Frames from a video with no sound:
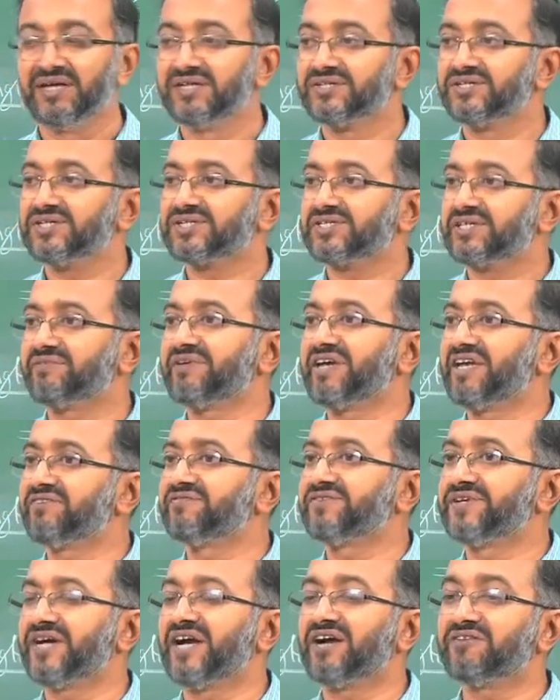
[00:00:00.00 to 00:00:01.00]
Just the way if
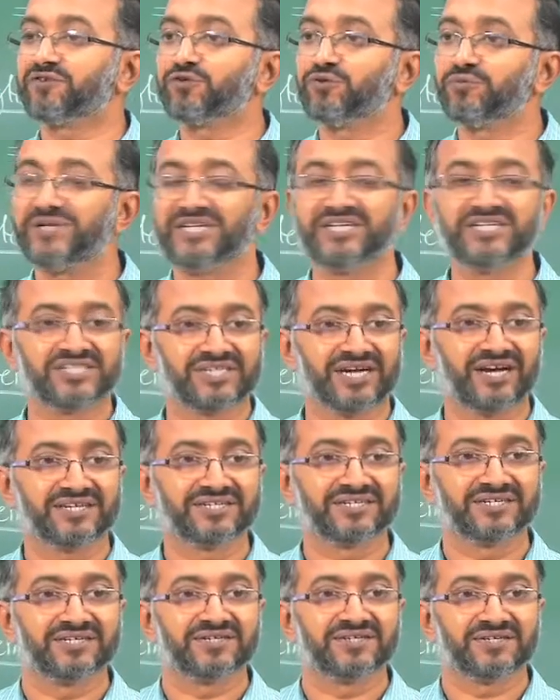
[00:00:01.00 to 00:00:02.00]
you have too many
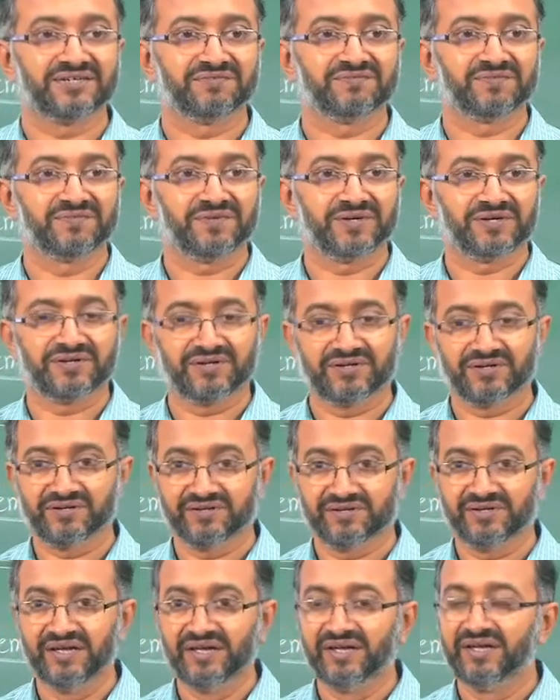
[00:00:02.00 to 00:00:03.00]
charges, if
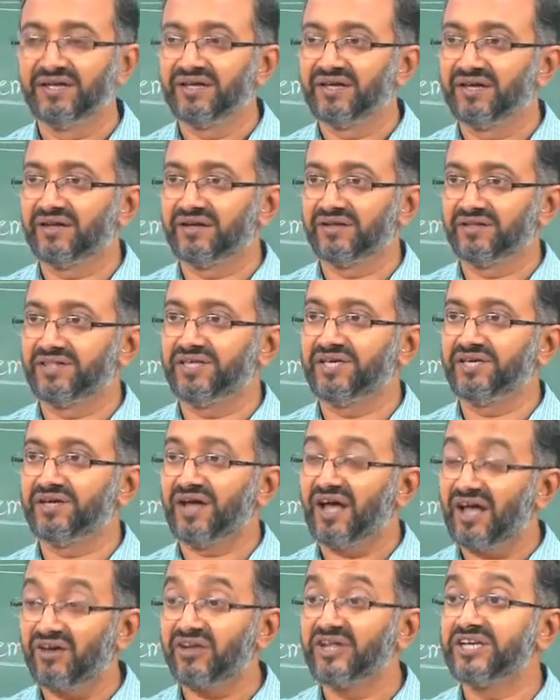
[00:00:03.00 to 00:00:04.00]
the
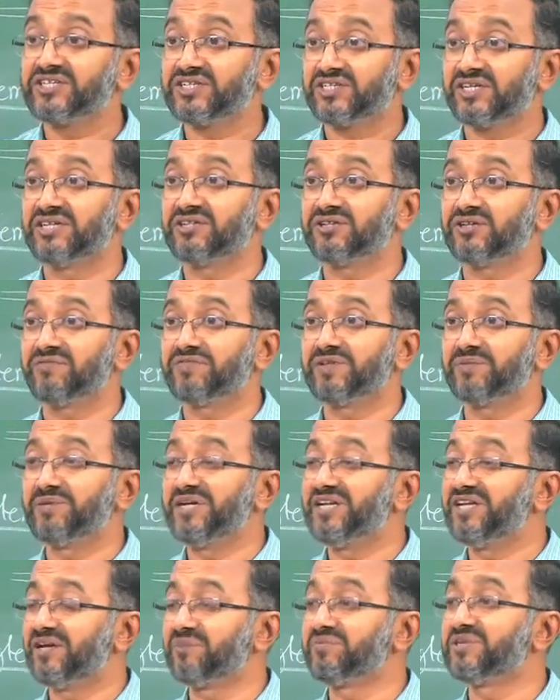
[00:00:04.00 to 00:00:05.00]
ionic strength of the
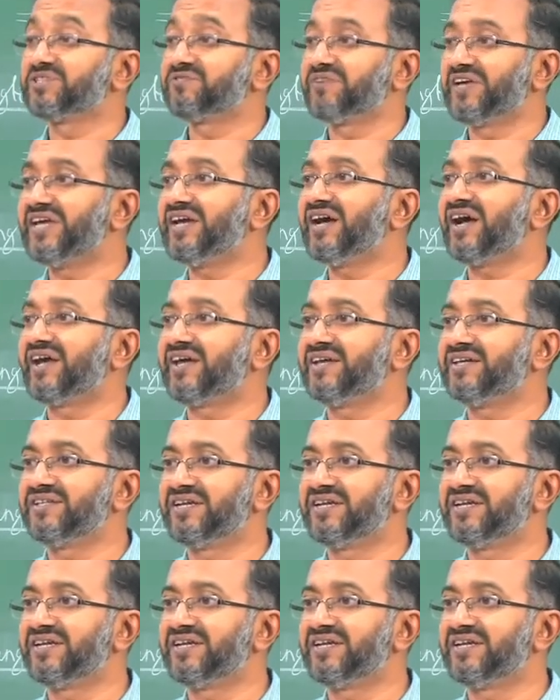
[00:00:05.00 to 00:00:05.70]
medium is very high,